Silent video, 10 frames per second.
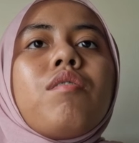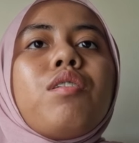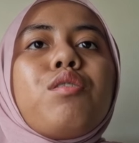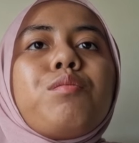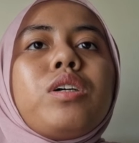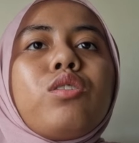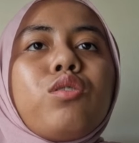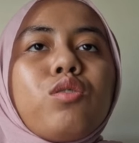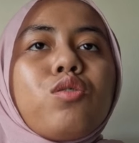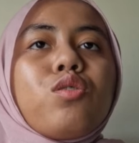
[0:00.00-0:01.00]
Variable
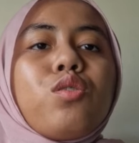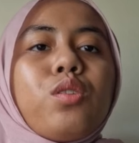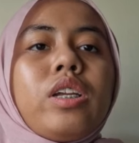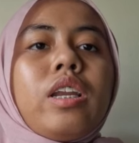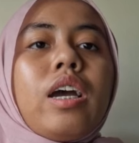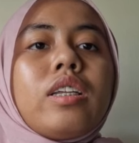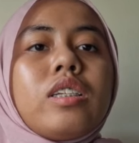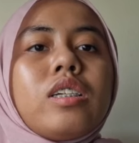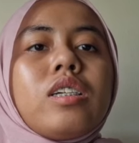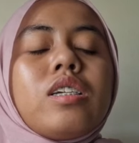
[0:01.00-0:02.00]
2, student
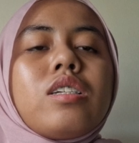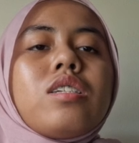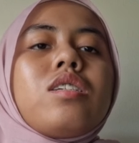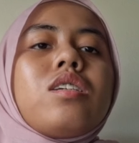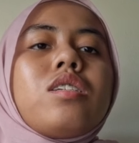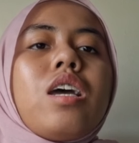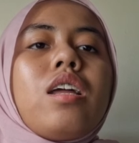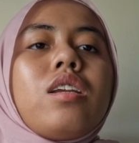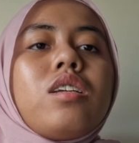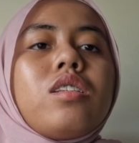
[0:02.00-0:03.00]
ID, this is an
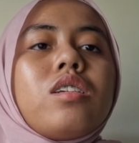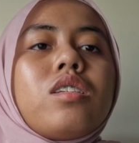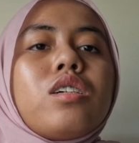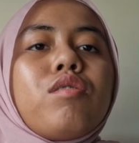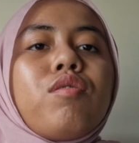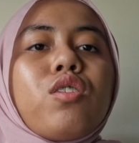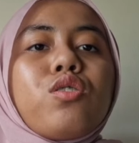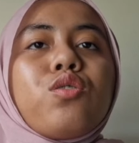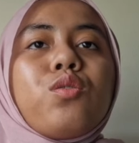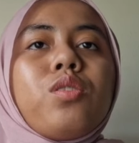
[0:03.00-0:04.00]
integer for
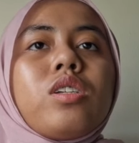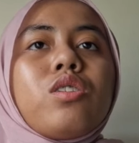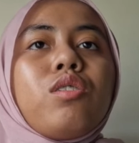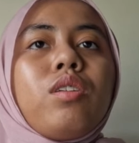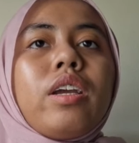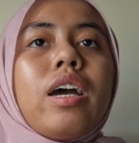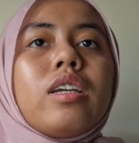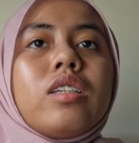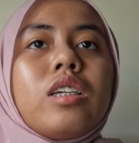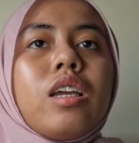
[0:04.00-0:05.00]
students' unique
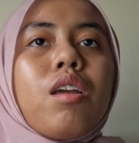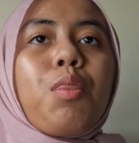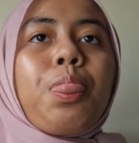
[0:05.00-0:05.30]
ID.